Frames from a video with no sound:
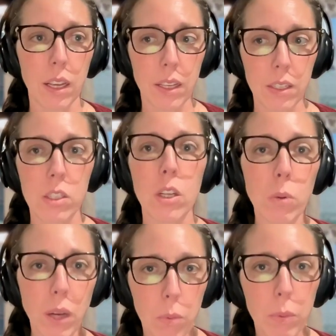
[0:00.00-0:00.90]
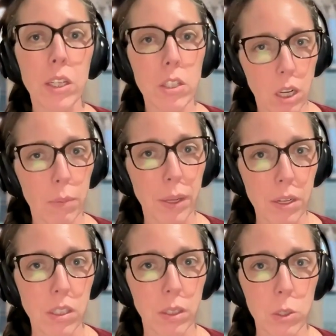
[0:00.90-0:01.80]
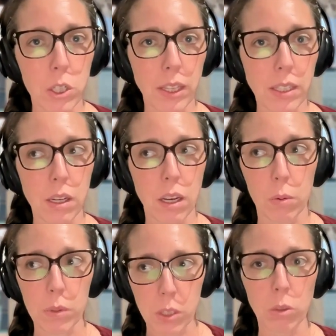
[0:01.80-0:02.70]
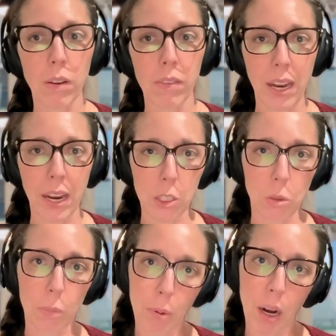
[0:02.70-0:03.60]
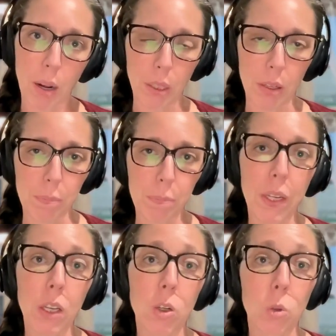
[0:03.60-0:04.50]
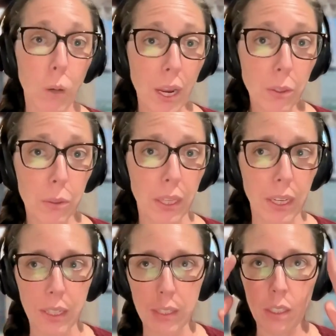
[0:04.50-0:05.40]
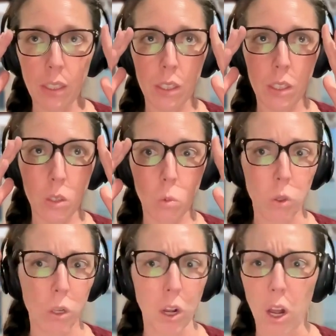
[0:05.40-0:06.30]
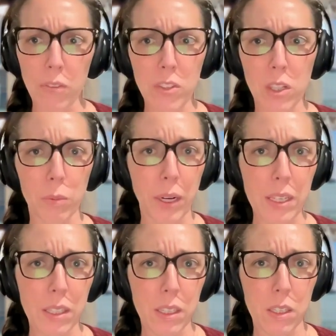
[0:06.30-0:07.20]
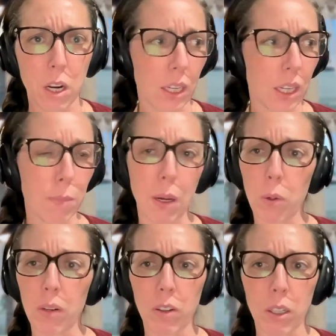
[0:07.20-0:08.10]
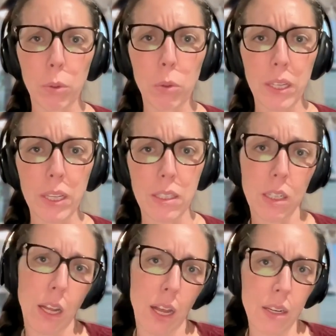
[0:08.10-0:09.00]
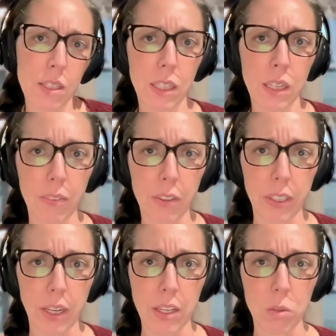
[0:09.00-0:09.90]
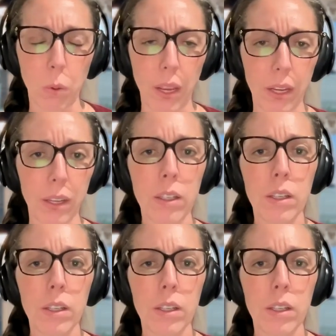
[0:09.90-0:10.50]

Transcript: And so now we can talk about a solution that's a result of an actual problem rather than we're off to the races talking about one of our employees and honestly, a not very nice way.